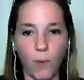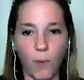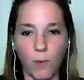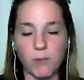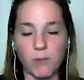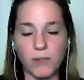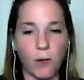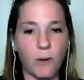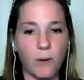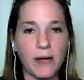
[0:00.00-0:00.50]
was
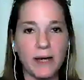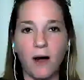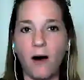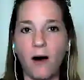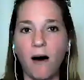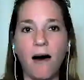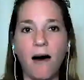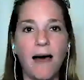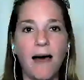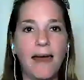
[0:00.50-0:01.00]
going
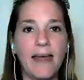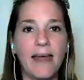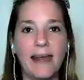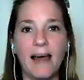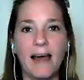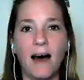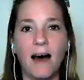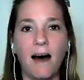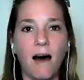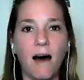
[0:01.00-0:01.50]
on
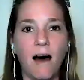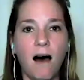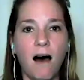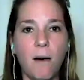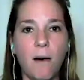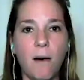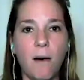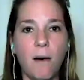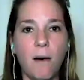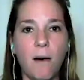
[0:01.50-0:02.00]
um,
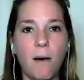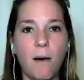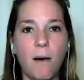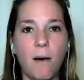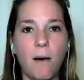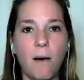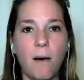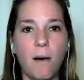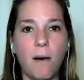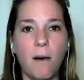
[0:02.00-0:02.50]

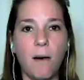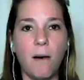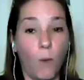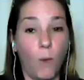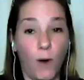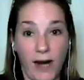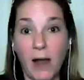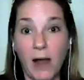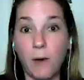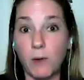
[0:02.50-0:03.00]
and
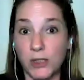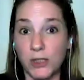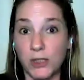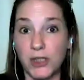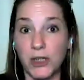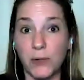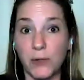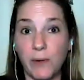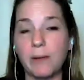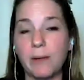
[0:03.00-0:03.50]
what I was
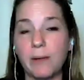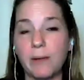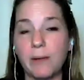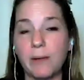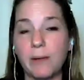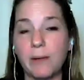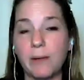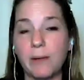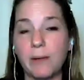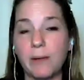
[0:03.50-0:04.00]
doing
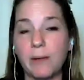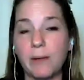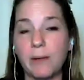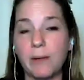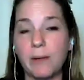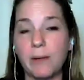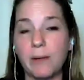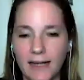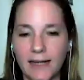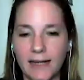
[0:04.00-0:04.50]
before
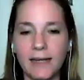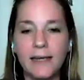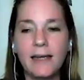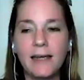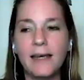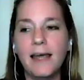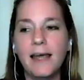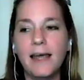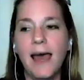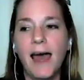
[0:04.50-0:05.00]
I did it.
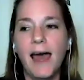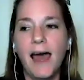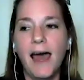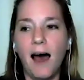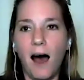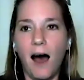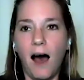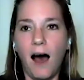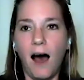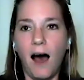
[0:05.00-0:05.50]

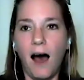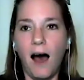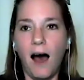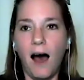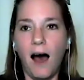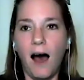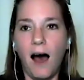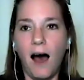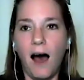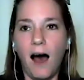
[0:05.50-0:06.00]

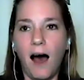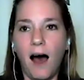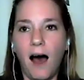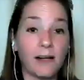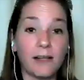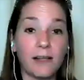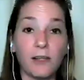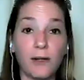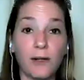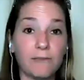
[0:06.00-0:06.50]
Got
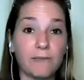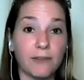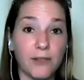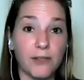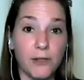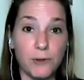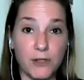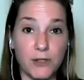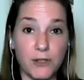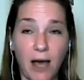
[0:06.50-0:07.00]
home, started
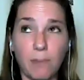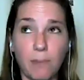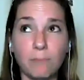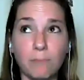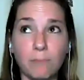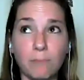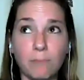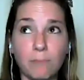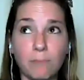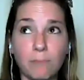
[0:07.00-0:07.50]
looking for a new
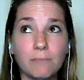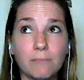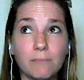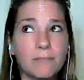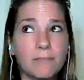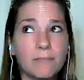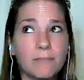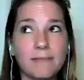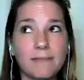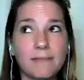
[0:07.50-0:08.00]
job.
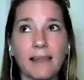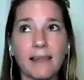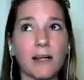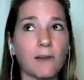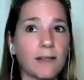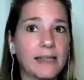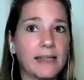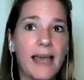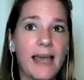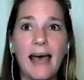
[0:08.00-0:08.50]
I
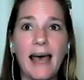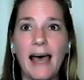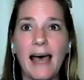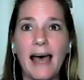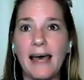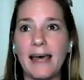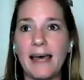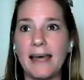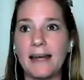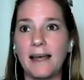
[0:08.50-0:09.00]
literally
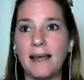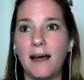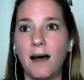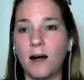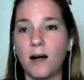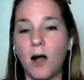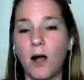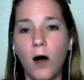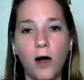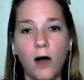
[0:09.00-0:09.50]
had
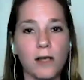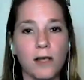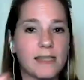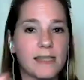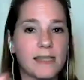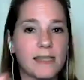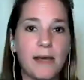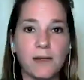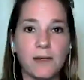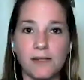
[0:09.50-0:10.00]
uh,
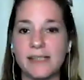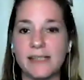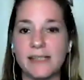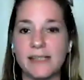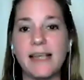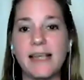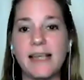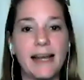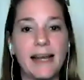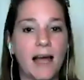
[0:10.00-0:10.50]
calls and
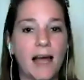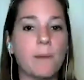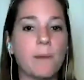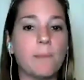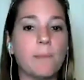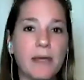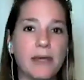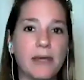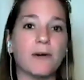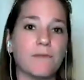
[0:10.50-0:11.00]
emails
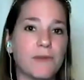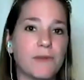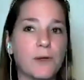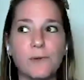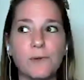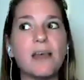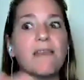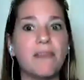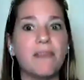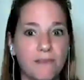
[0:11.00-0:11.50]
setting up
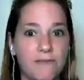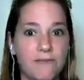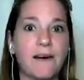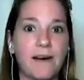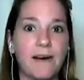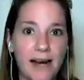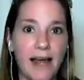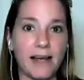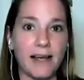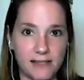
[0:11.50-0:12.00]

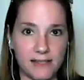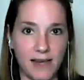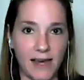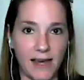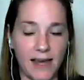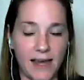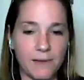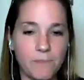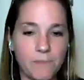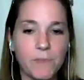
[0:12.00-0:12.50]
interviews the
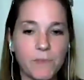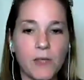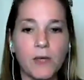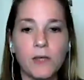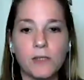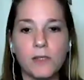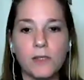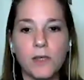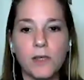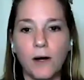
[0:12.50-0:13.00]
very next day.